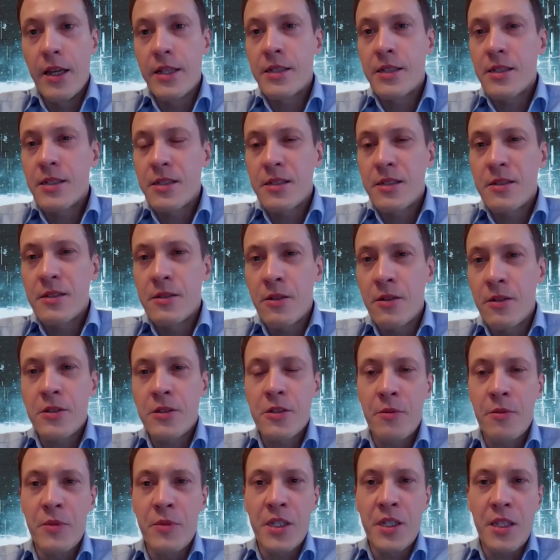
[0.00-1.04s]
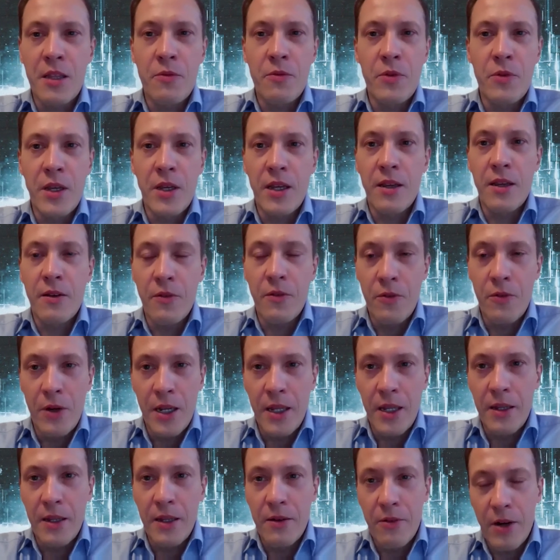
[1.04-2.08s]
is not something that we
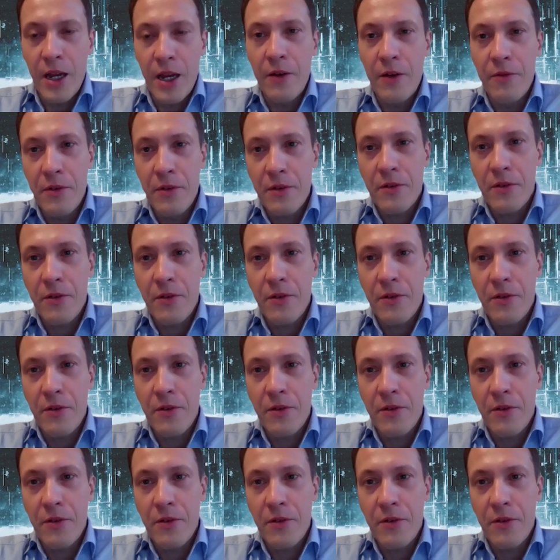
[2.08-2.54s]
really drive